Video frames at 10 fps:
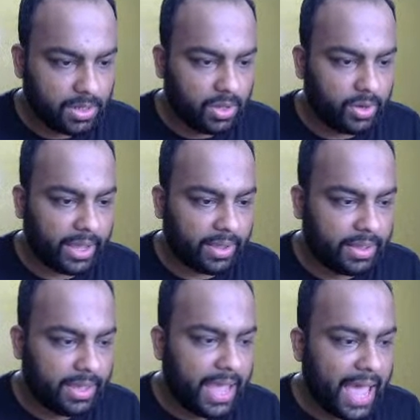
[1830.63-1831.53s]
okay,
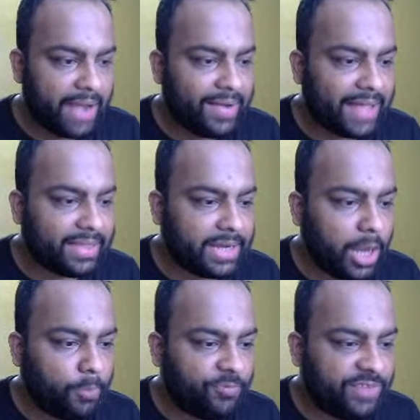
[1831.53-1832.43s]
and rather
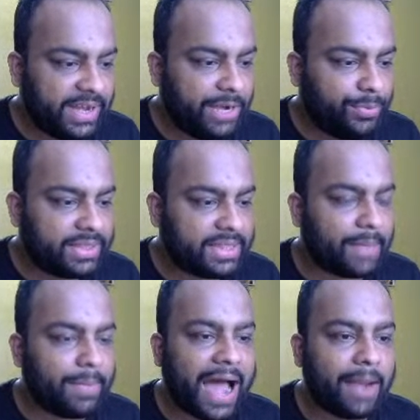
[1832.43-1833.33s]
now feed it with
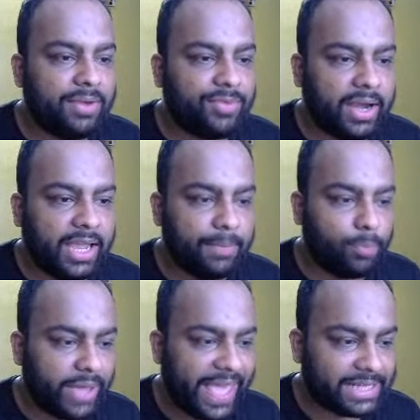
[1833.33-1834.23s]
some arbitrary
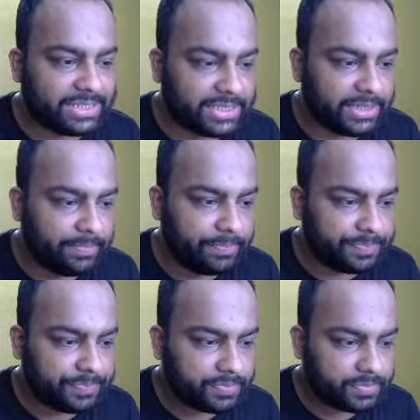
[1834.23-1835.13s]
input xt.
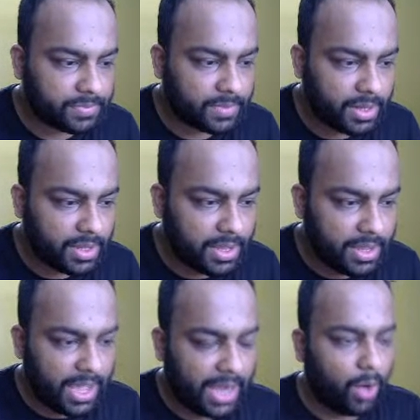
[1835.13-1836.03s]

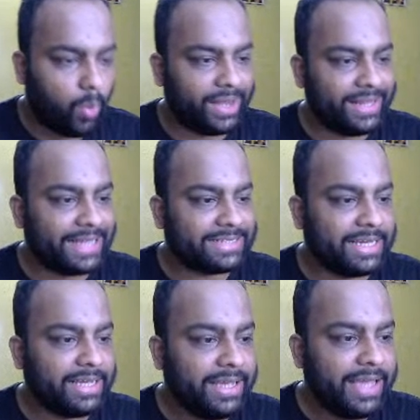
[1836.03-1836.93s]
And now what is xt?
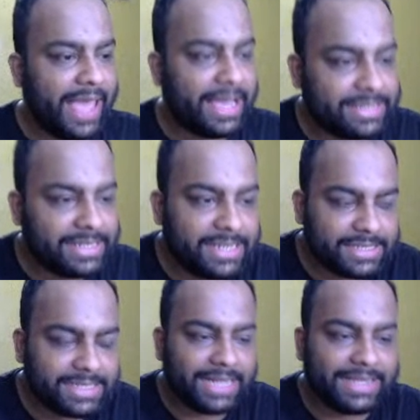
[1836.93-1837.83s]
Xt is the
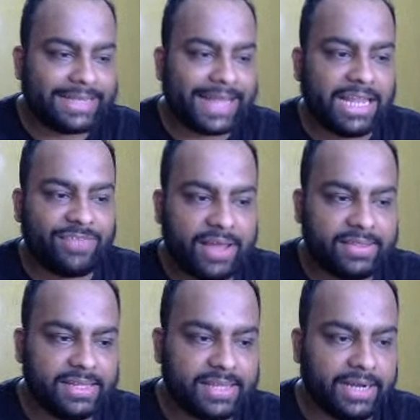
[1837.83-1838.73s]
signal that satisfies
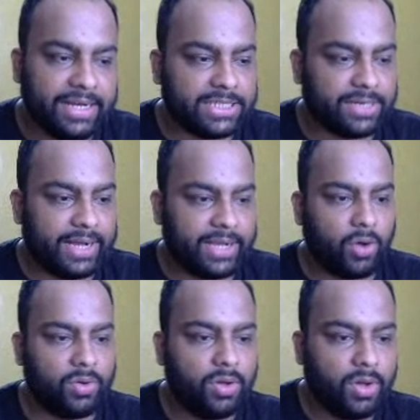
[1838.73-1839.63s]
this condition right
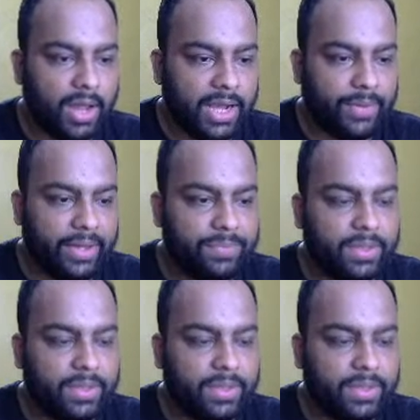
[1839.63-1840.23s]
now. Anyway,